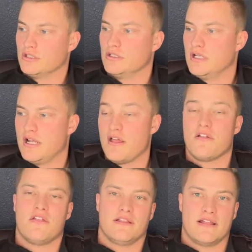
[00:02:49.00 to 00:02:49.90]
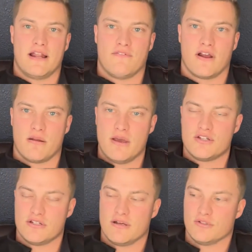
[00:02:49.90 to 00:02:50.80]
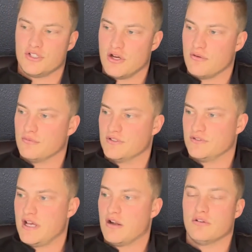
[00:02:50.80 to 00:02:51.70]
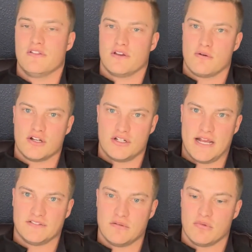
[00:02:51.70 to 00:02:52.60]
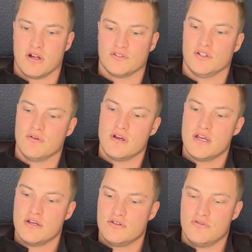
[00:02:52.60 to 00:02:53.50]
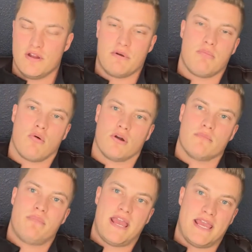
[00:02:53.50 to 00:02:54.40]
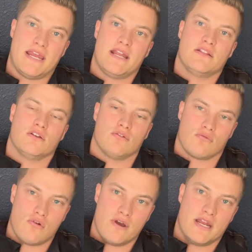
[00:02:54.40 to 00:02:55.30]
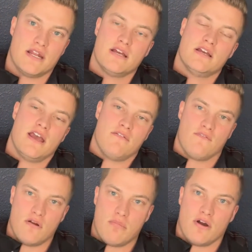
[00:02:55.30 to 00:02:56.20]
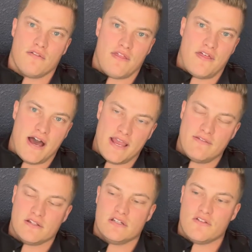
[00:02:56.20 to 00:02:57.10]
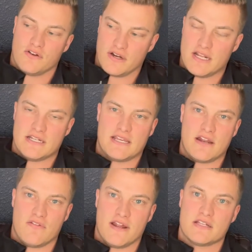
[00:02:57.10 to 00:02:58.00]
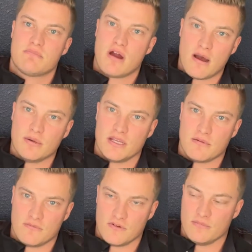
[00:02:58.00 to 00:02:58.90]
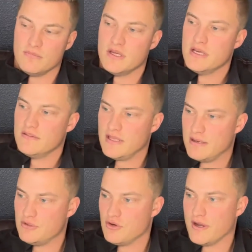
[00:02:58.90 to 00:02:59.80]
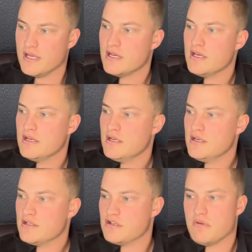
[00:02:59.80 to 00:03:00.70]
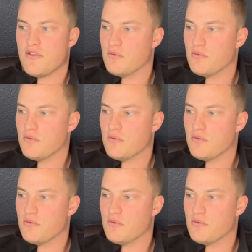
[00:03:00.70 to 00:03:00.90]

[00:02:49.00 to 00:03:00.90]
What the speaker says: another thing that I forgot to mention that was shown was not only the question asking, but also do they report pain in the groin and front part of the thigh. That's another good indicator that it's probably coming from the hip joint. Some other